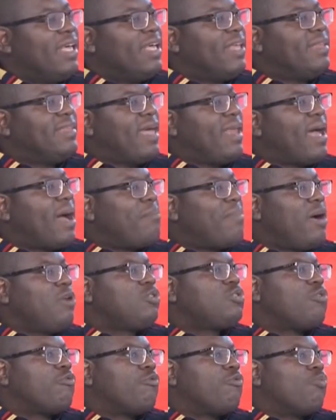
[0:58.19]
the
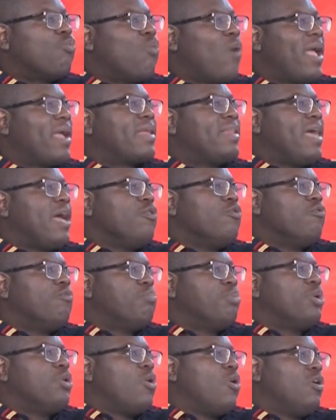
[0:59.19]
amount of work that you've
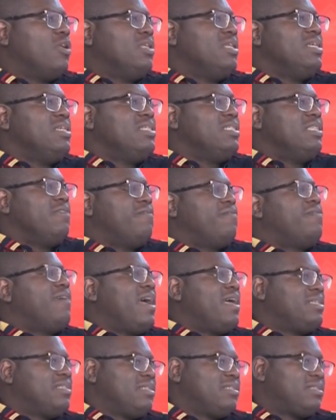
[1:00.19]
put on these
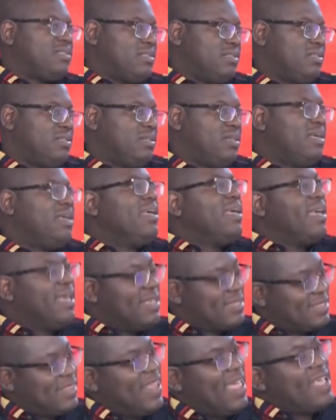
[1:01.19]
devices
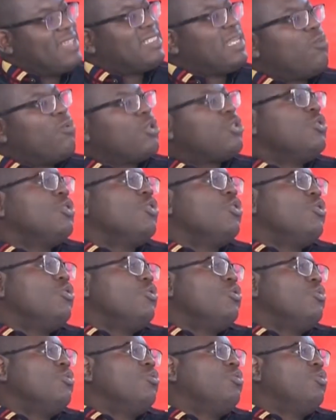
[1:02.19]
is less than what you're going to
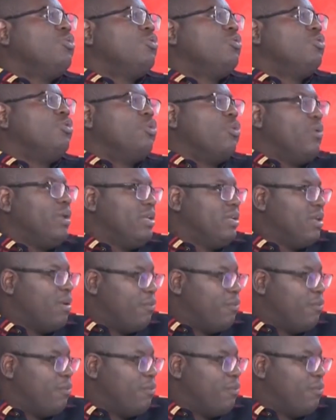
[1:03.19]
do during the